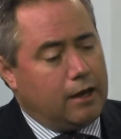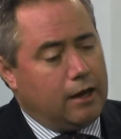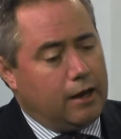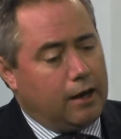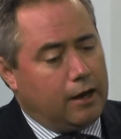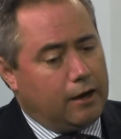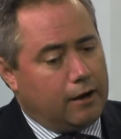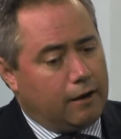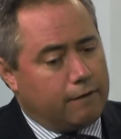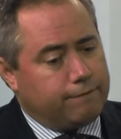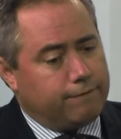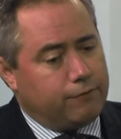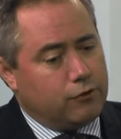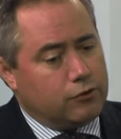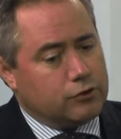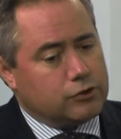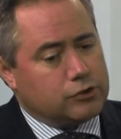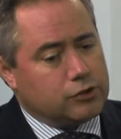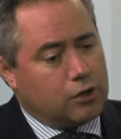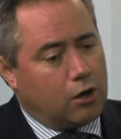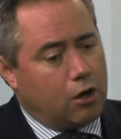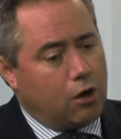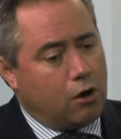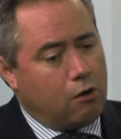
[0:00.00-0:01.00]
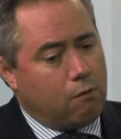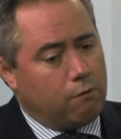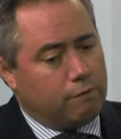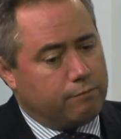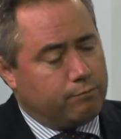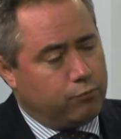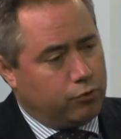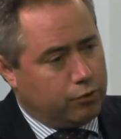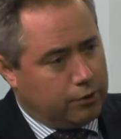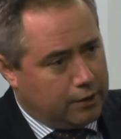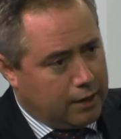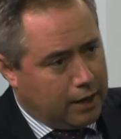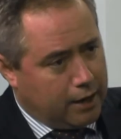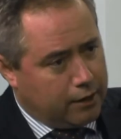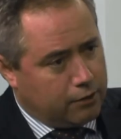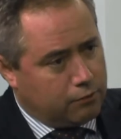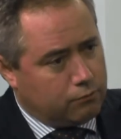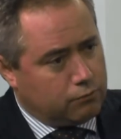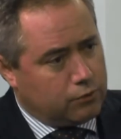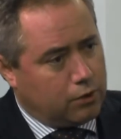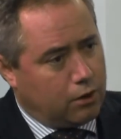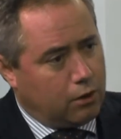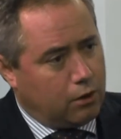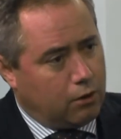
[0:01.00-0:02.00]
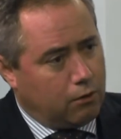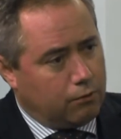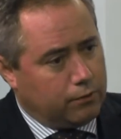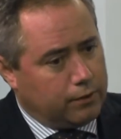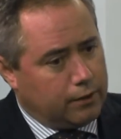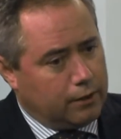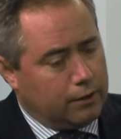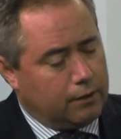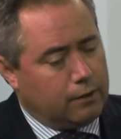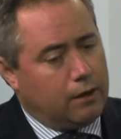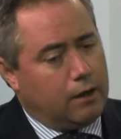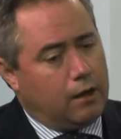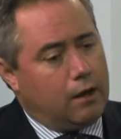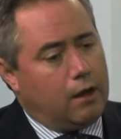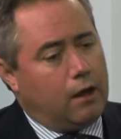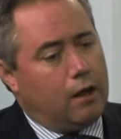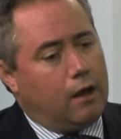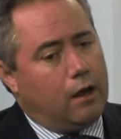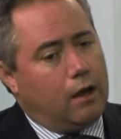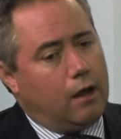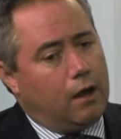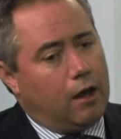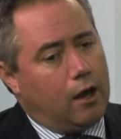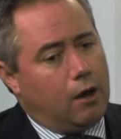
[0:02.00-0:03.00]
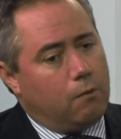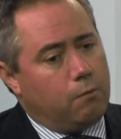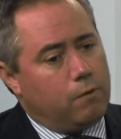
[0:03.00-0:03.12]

in our first hole, we've put an angled hole in, and